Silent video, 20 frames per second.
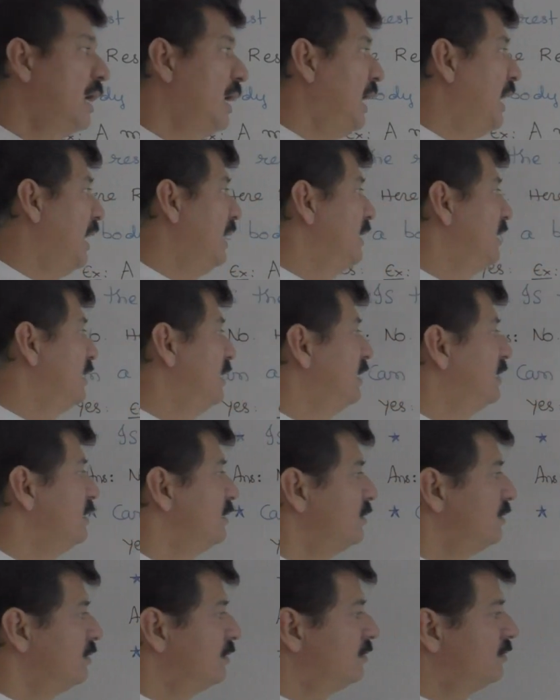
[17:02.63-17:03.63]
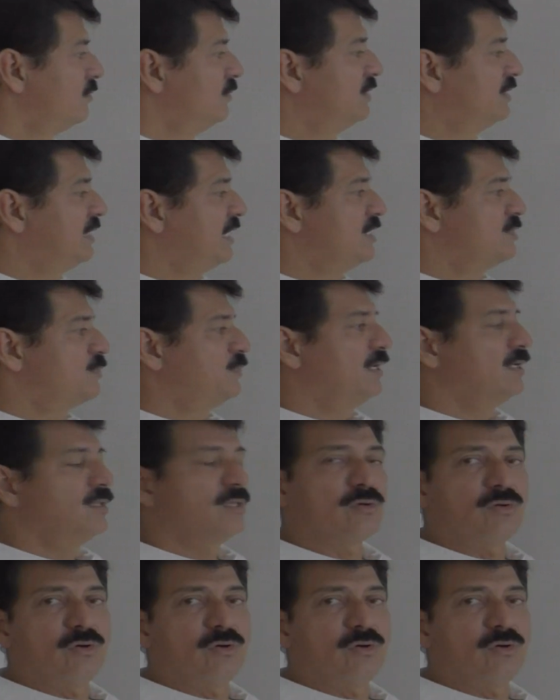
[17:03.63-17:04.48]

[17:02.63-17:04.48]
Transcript: and with respect to the